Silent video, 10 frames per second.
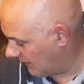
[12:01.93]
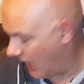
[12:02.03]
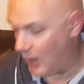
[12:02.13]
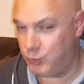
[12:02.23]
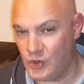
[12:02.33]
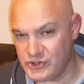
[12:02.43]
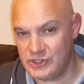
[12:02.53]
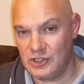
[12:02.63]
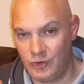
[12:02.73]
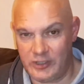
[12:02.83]
I wasn't
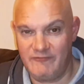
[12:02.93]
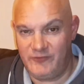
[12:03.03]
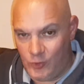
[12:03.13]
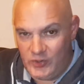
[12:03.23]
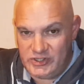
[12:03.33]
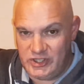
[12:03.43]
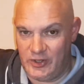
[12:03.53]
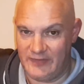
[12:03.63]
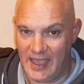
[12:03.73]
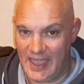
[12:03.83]
looking forward to doing
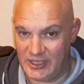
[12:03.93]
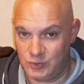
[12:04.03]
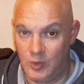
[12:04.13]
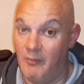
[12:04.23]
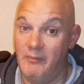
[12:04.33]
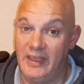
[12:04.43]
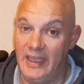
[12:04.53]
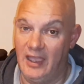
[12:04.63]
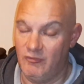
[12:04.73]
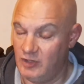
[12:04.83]
that hedge one bit.
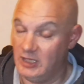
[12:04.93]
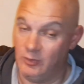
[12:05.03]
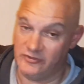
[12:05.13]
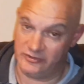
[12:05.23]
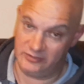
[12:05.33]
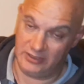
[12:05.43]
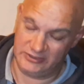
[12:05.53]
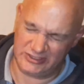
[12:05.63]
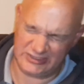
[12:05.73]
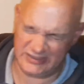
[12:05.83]
I really wasn't.
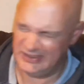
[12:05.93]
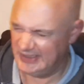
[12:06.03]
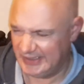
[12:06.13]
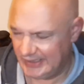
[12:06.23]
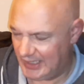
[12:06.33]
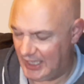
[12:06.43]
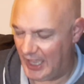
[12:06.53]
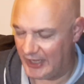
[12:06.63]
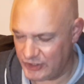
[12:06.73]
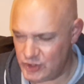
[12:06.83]
I
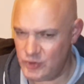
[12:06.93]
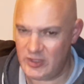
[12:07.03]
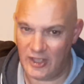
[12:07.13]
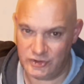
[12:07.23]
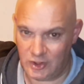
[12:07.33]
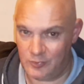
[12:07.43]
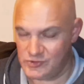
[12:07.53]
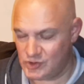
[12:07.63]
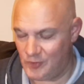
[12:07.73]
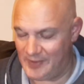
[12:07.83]
knew that job was
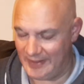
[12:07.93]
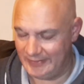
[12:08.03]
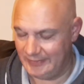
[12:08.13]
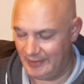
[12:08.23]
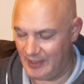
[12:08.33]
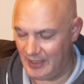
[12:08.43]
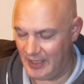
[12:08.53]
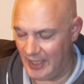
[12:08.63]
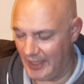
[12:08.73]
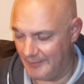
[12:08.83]
coming,
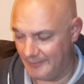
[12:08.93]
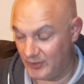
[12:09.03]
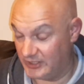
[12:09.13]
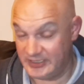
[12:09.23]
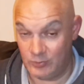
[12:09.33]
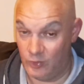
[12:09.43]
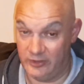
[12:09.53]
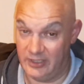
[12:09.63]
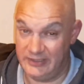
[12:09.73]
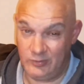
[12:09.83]
but I didn't want to.
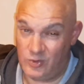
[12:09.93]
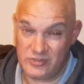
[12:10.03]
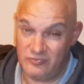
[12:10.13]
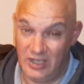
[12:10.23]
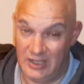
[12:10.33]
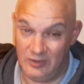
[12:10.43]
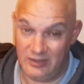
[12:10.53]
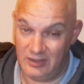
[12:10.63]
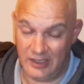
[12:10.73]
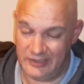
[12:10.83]
I didn't
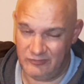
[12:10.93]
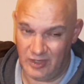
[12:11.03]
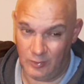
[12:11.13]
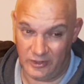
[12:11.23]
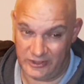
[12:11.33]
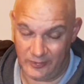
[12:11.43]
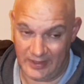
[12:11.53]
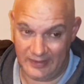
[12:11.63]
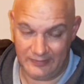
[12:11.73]
really want to do it.